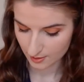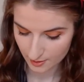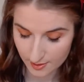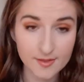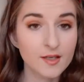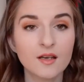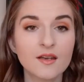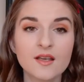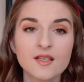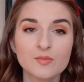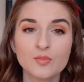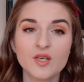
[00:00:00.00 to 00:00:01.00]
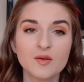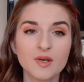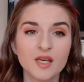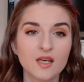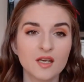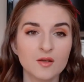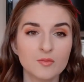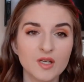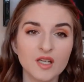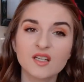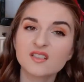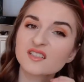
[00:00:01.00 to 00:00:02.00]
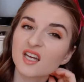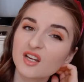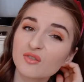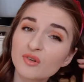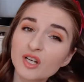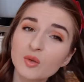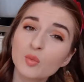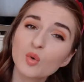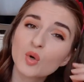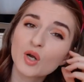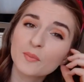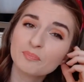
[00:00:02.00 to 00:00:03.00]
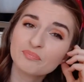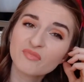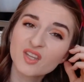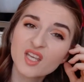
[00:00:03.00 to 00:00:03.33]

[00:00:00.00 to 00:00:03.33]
the sun is beaming in at me and getting really warm.